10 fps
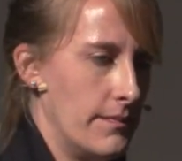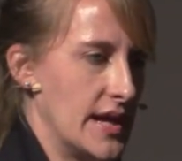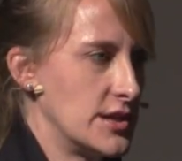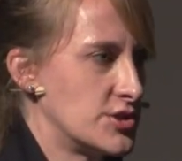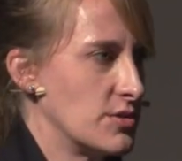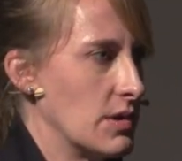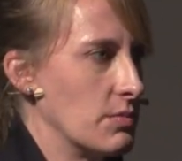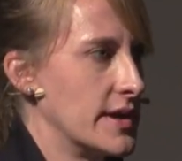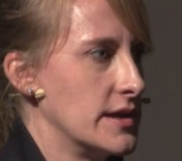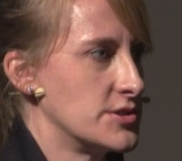making sure we're
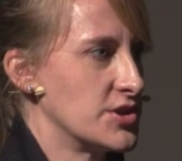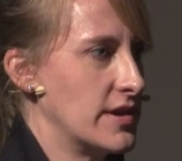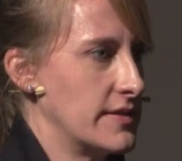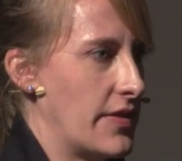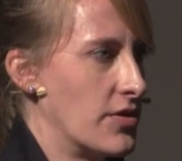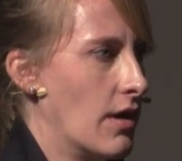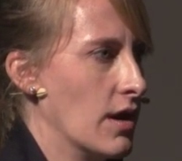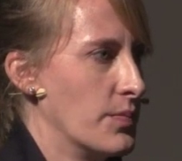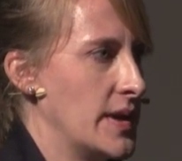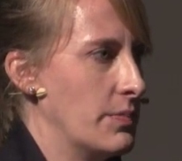reassuring that there
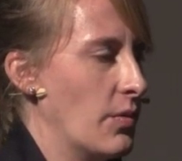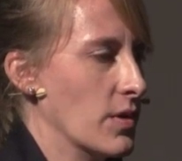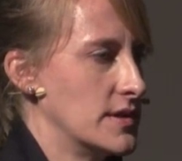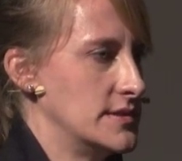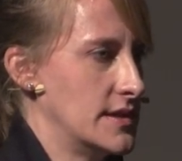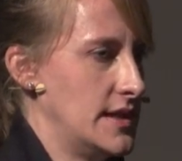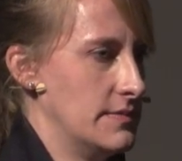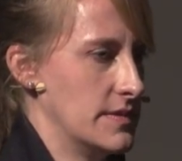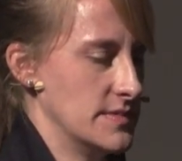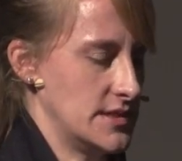are people working to
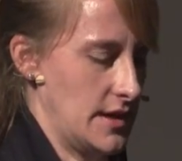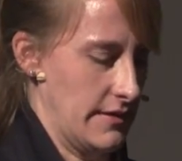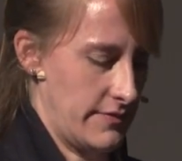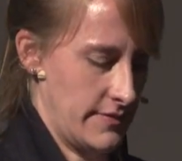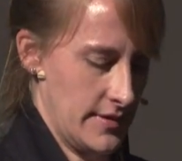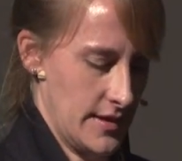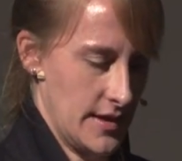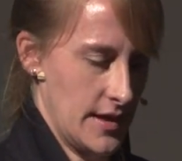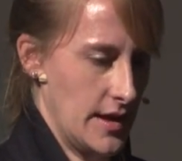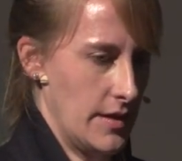keep them safe,
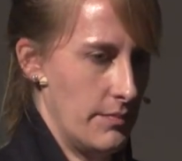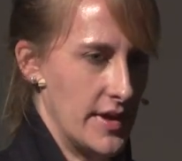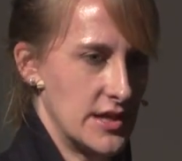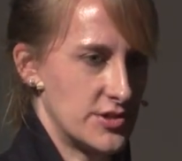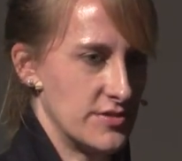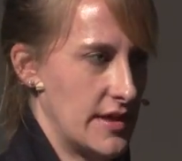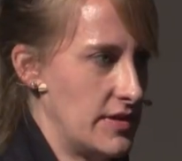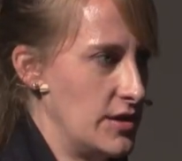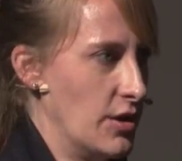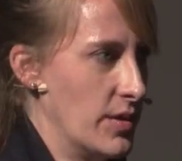making sure that
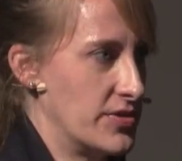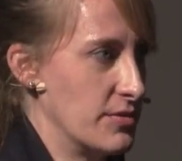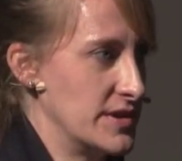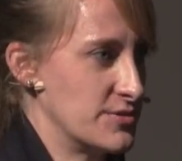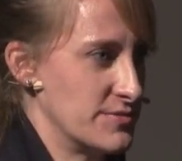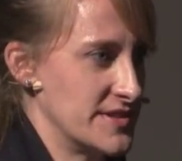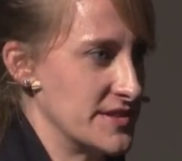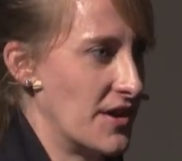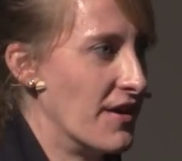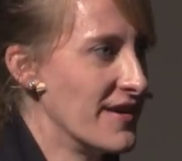they know what their
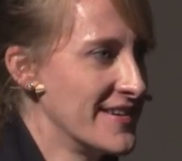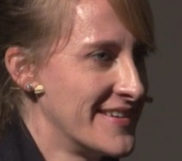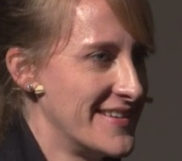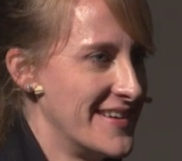resources are,